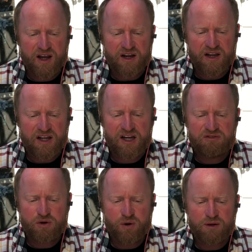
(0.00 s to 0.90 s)
and
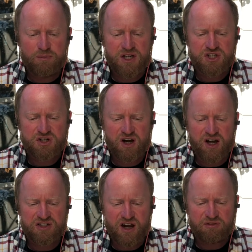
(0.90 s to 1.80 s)
heaved a great many
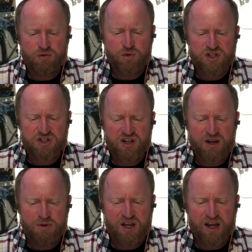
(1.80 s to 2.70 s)
sighs, after which
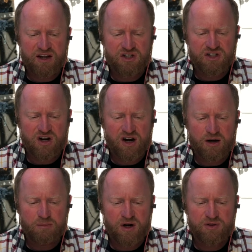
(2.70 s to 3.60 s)
they began to
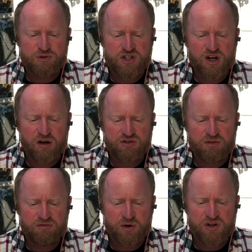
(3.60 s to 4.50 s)
talk among themselves
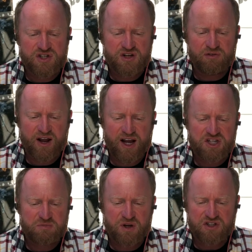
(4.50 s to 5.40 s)
on various different
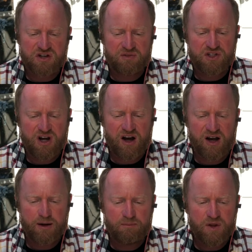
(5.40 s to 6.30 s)
aspects of the
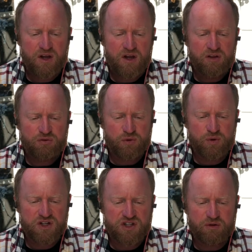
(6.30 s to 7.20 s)
time through
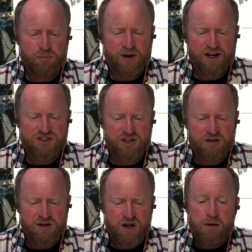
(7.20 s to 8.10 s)
which they were
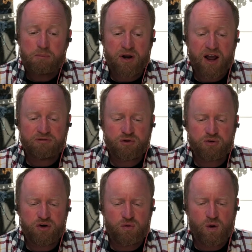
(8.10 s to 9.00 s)
passing. But after
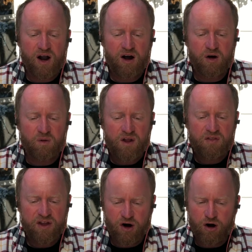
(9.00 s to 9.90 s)
a little while
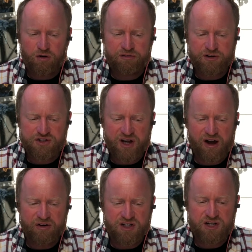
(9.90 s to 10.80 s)
they all fell
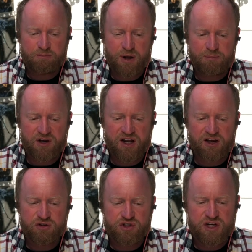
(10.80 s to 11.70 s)
silent, except
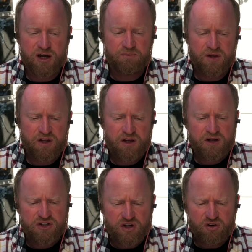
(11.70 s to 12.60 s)
Pampinea, who said,
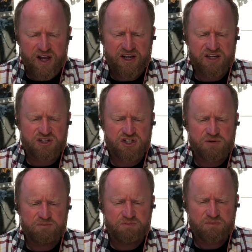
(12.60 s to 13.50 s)
"Dear ladies,